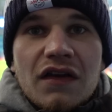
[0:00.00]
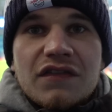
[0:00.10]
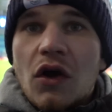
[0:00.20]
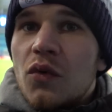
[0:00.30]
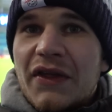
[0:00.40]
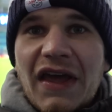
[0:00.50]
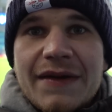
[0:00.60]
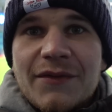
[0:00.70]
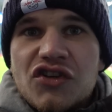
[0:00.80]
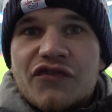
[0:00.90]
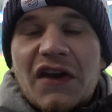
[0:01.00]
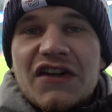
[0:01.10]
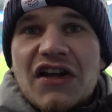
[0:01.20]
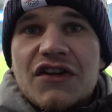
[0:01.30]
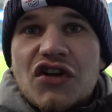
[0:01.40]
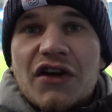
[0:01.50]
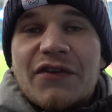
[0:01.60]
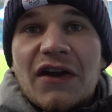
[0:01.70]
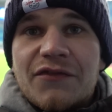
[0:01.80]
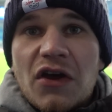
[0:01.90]
So, the game has just finished. Eintracht
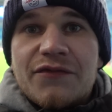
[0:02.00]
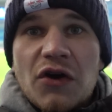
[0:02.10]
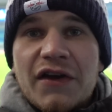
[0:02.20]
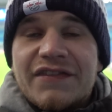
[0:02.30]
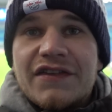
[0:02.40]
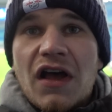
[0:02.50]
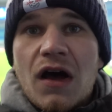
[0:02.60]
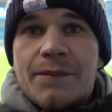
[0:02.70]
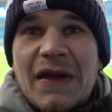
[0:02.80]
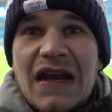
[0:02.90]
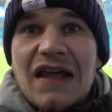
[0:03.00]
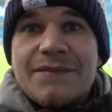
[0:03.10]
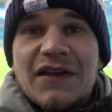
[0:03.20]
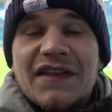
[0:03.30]
Frankfurt versus RB Leipzig.